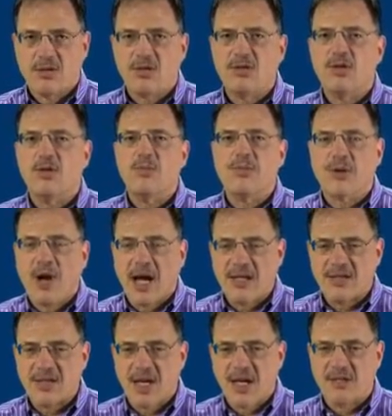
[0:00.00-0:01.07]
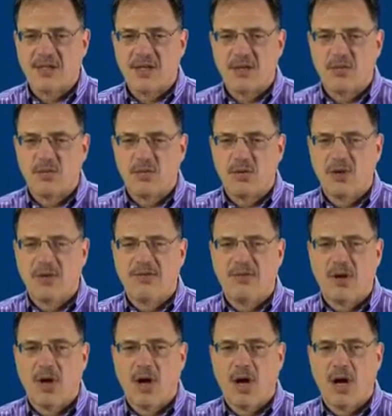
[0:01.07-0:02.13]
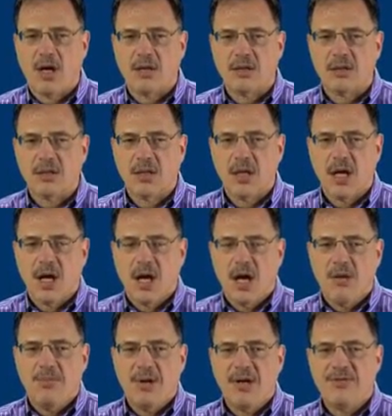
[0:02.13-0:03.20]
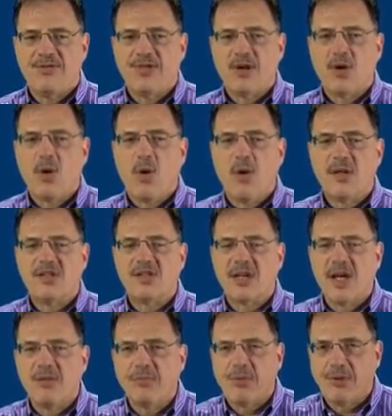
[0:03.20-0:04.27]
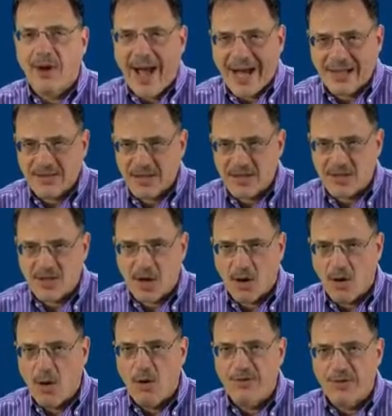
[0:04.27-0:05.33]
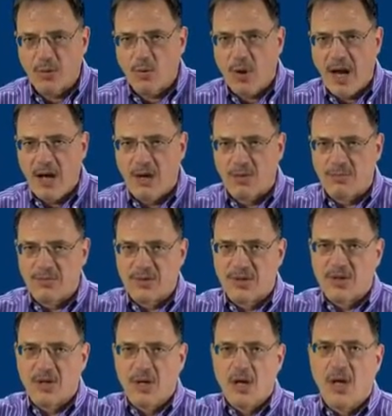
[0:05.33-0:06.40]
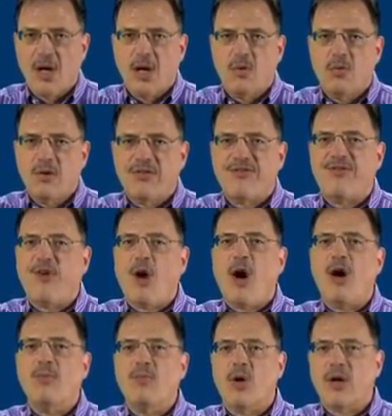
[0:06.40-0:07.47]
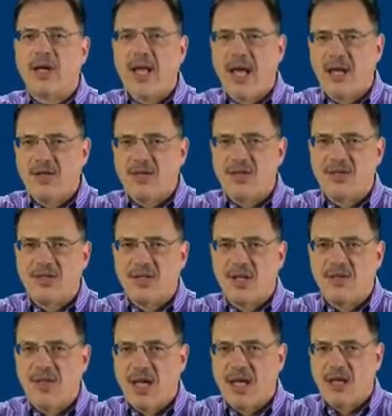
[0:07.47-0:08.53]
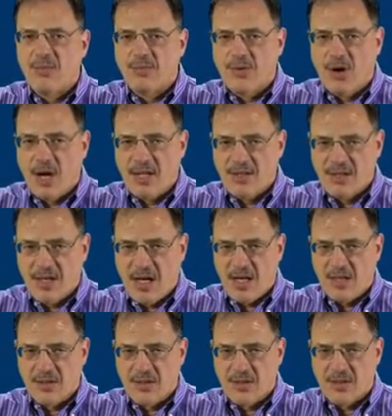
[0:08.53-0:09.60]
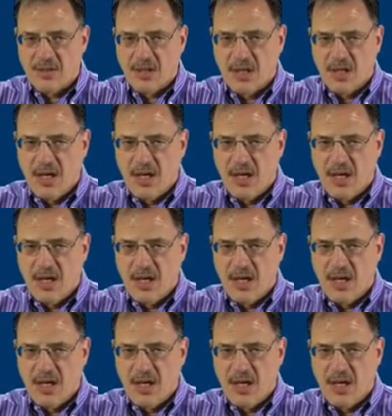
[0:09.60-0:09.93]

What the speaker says: to due process and a rule of law. But if the courts in practice are overwhelmed with far more cases than they can process,